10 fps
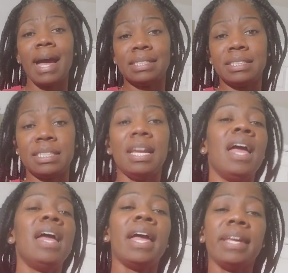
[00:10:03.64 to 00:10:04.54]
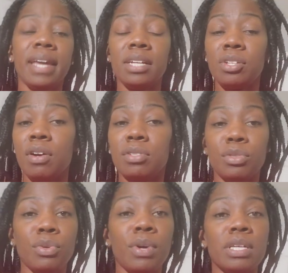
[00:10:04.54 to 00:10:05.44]
IG at
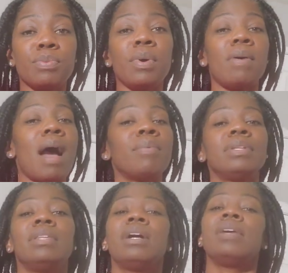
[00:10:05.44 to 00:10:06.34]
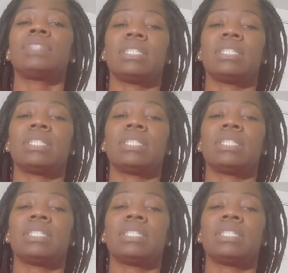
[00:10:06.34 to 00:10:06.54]
kcharlescouture as well. I would love to